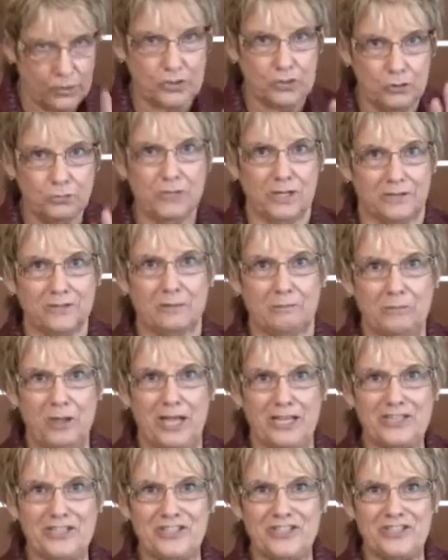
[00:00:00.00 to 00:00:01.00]
you get them
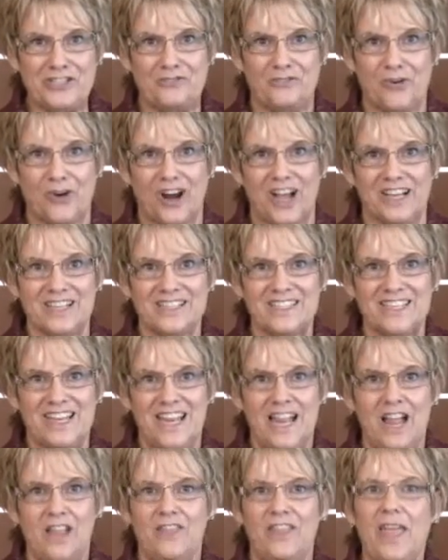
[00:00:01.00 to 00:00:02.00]
licensed for us,
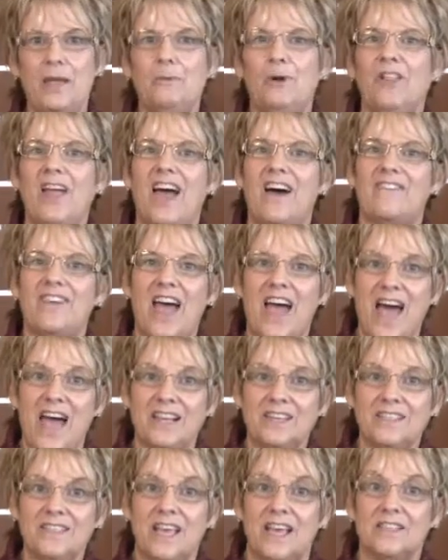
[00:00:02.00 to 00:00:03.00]
they will have
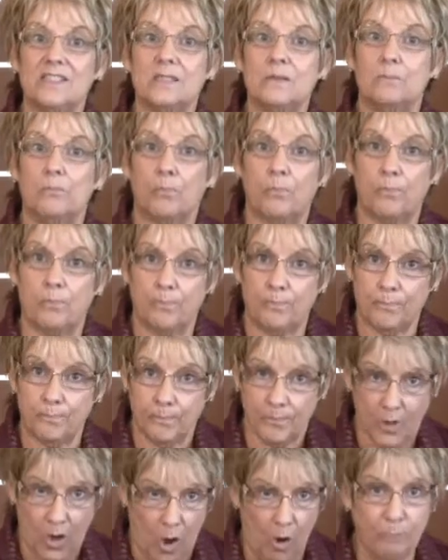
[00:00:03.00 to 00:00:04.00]
access,
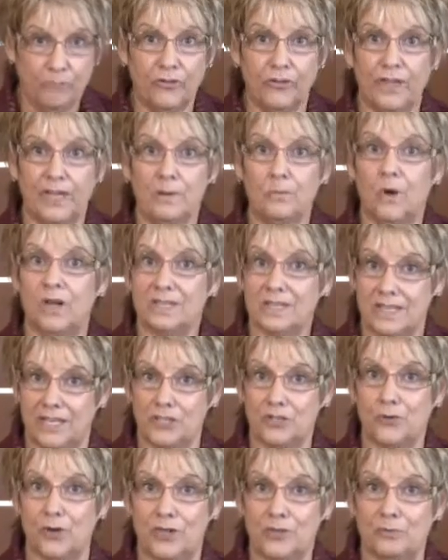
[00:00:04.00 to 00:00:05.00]
hopefully, once they
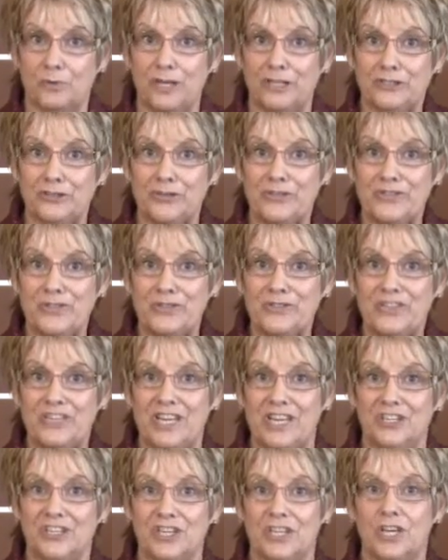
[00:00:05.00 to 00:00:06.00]
join the Realtor
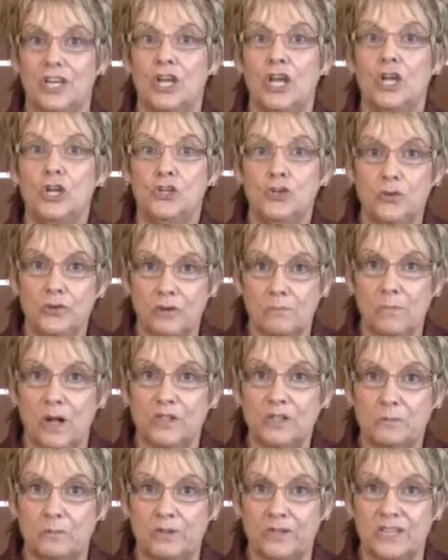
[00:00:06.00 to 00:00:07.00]
Association, to their
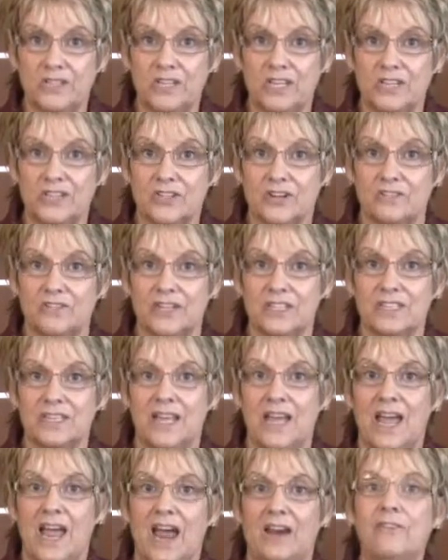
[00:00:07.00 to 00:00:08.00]
multiple listing service.
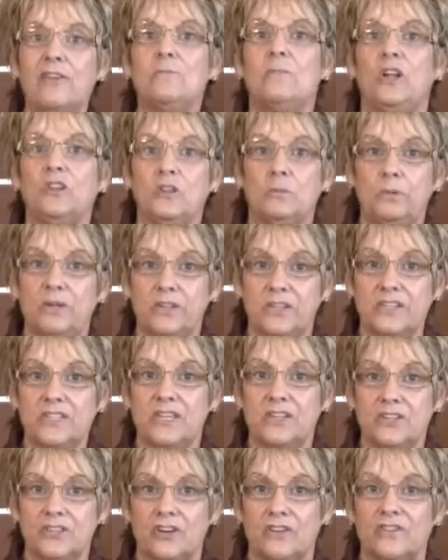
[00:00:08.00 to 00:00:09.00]
Every multiple
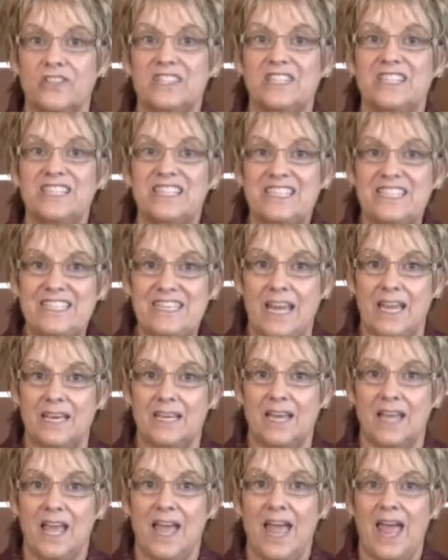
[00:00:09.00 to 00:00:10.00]
listing service in the state
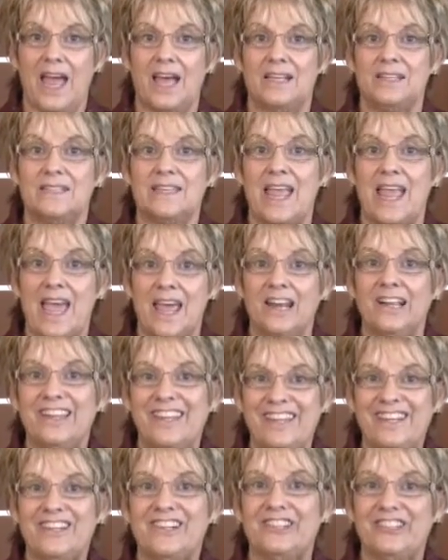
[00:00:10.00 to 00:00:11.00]
has
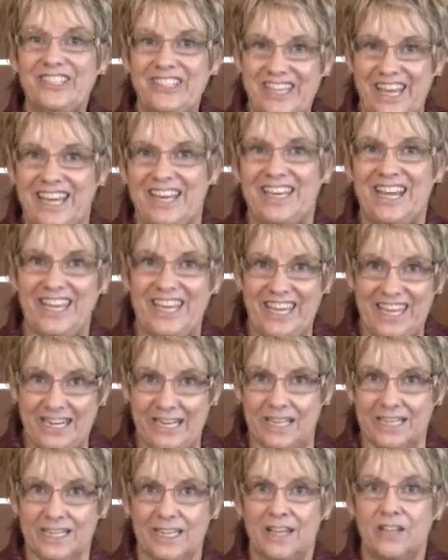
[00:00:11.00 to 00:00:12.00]
analytical data in
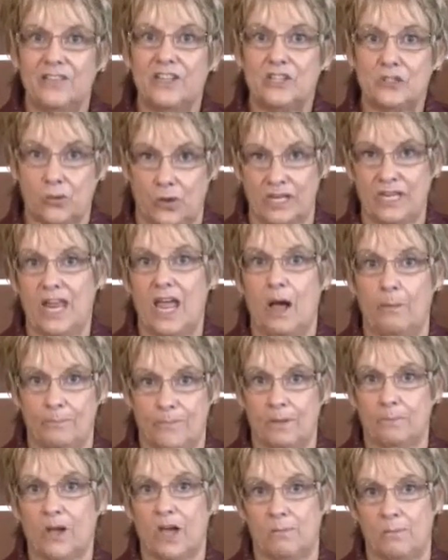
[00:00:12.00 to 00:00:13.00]
it that's going to help
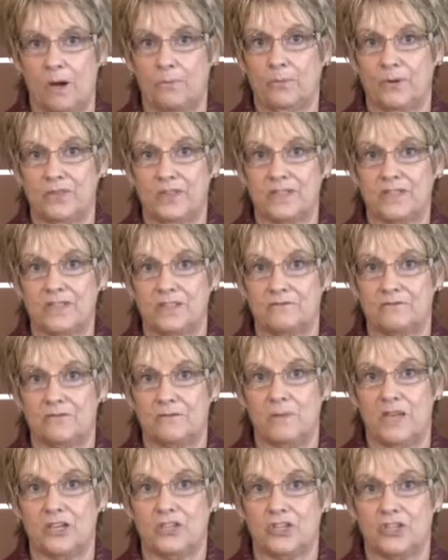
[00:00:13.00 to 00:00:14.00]
them come up with this
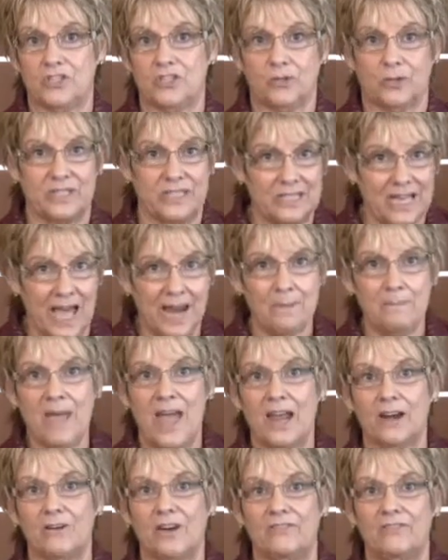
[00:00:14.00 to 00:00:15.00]
information. So it's not a
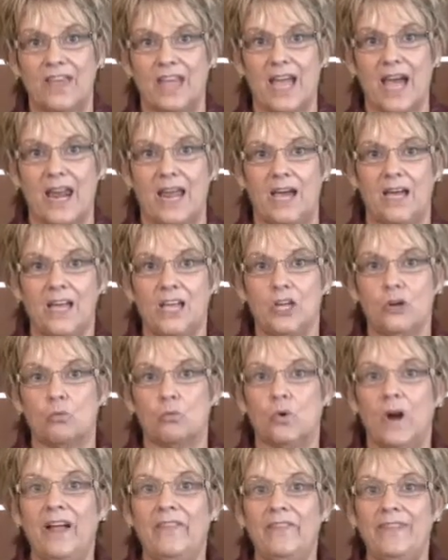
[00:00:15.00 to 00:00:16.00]
matter of they got to
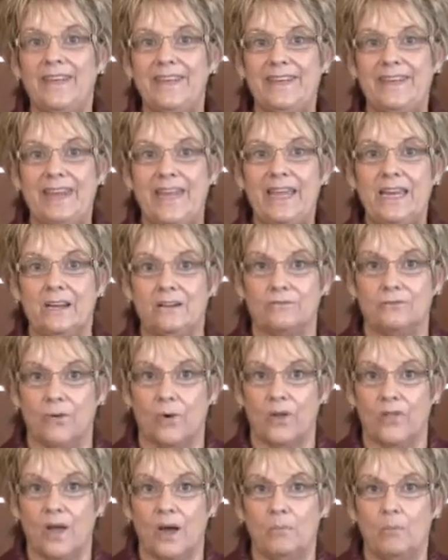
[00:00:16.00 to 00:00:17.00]
run the data
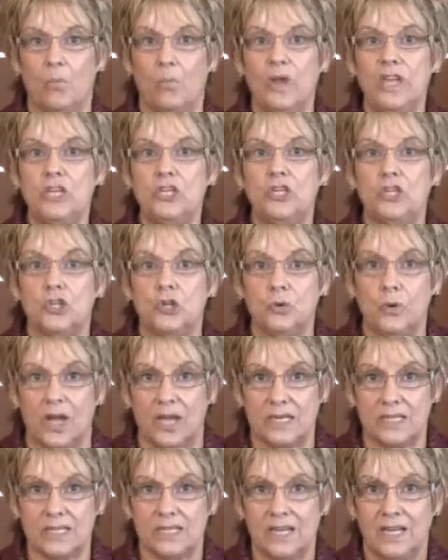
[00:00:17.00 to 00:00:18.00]
for them. We do
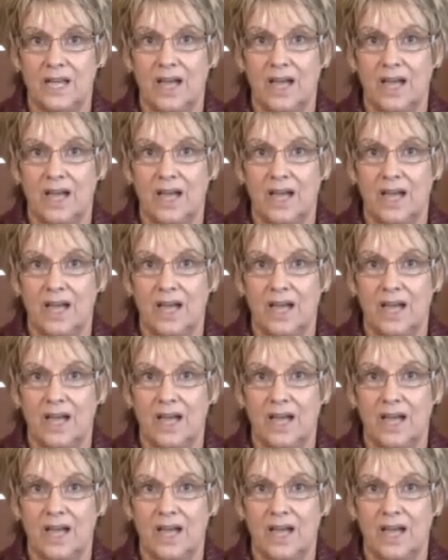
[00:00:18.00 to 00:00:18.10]
it.